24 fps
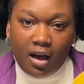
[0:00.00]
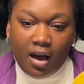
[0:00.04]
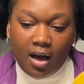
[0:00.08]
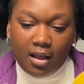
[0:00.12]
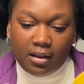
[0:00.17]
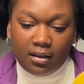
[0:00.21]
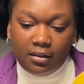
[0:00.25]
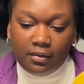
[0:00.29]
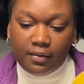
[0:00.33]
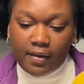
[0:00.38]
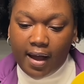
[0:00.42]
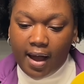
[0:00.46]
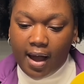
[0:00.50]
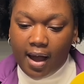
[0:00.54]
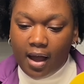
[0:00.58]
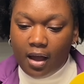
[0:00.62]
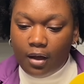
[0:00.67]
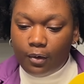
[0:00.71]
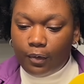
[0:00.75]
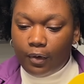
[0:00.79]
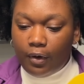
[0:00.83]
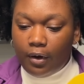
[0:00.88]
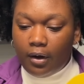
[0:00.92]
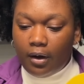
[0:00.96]
all of
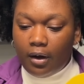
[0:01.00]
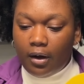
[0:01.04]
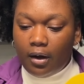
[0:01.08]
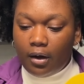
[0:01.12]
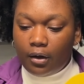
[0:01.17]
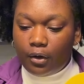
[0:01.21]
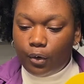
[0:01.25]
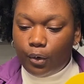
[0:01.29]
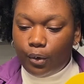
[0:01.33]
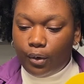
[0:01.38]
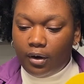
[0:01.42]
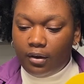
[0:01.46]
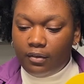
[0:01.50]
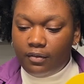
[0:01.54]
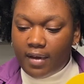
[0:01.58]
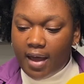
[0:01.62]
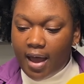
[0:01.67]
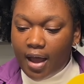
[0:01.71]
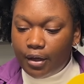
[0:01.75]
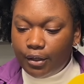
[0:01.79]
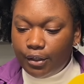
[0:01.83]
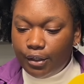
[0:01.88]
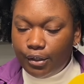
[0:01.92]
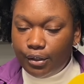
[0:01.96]
our core
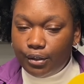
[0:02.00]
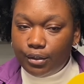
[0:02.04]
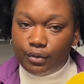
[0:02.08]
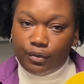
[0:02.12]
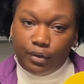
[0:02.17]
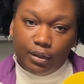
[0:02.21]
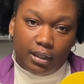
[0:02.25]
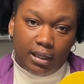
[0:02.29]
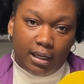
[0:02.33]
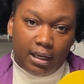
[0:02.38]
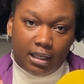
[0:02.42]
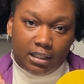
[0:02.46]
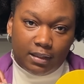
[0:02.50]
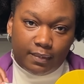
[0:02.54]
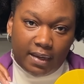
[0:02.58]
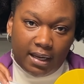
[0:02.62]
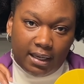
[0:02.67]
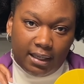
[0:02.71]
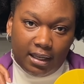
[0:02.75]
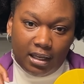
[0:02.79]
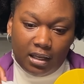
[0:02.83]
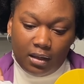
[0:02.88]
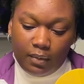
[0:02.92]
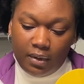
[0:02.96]
values for the
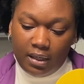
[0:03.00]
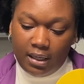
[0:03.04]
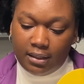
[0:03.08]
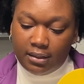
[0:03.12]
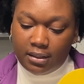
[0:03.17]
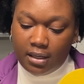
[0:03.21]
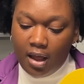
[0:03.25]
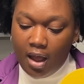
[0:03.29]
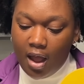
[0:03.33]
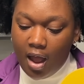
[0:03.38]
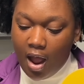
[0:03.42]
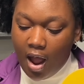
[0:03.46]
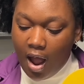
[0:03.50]
Charismatic Chemist,